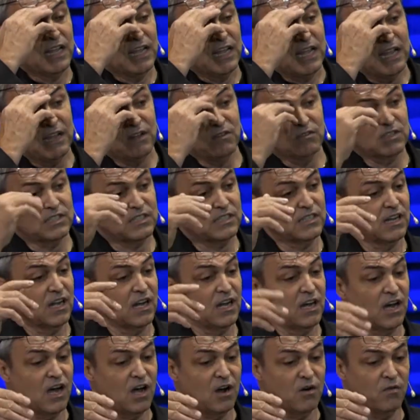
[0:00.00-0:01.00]
he was
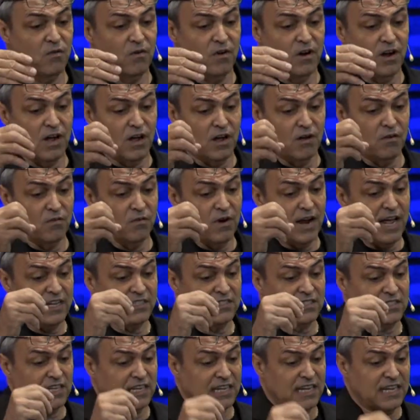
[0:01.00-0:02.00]
uh,
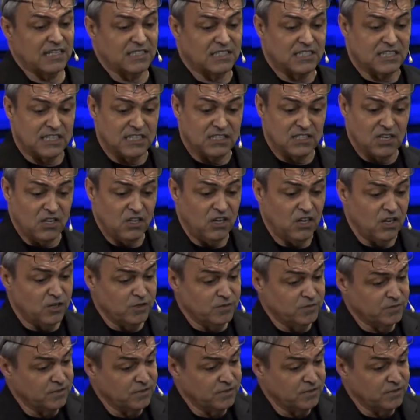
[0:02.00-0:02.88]
arrested." He says, "Look,